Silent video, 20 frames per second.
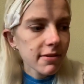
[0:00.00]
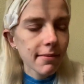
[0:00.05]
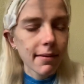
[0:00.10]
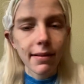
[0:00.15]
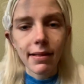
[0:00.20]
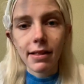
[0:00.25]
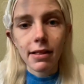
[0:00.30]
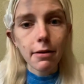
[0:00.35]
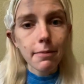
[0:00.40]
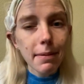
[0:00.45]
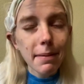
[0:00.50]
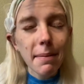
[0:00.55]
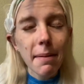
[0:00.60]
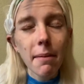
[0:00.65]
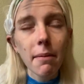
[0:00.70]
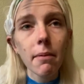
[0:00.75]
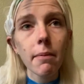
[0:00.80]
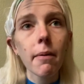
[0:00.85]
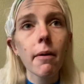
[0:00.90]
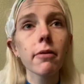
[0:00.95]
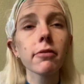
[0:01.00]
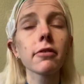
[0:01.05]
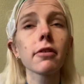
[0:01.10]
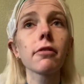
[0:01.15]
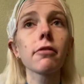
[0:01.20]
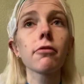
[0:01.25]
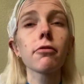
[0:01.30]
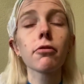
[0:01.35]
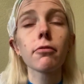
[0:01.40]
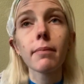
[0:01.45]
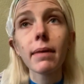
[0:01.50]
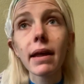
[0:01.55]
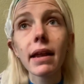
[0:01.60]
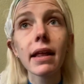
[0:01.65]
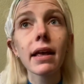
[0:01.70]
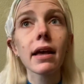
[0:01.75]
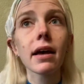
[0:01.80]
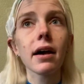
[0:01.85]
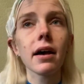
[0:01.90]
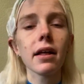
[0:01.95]
I see so many people post on social
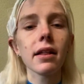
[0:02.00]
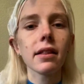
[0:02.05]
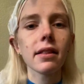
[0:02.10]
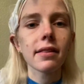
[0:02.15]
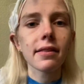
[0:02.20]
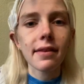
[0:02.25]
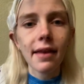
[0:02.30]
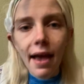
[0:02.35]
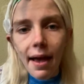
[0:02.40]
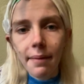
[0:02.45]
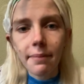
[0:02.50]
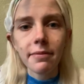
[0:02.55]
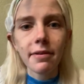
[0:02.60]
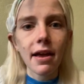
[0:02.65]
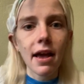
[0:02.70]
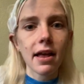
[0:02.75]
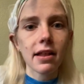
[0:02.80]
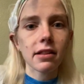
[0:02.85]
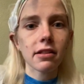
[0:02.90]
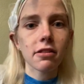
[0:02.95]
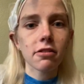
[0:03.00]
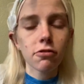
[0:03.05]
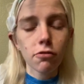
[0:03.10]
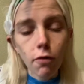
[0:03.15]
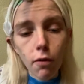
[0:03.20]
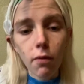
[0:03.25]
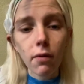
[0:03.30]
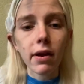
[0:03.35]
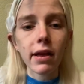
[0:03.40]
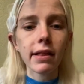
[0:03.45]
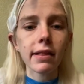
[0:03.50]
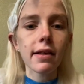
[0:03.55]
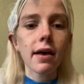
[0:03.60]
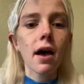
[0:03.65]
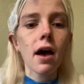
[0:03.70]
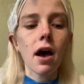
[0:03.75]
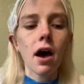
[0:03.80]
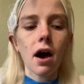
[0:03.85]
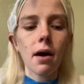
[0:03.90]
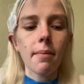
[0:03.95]
media and Snapchat and stories
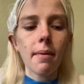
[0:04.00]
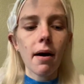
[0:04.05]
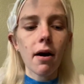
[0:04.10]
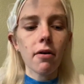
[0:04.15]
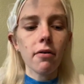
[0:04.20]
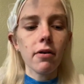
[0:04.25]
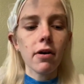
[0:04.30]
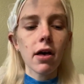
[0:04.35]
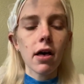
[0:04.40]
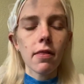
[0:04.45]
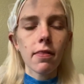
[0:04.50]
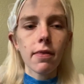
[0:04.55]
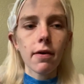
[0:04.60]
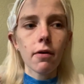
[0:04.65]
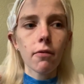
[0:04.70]
about their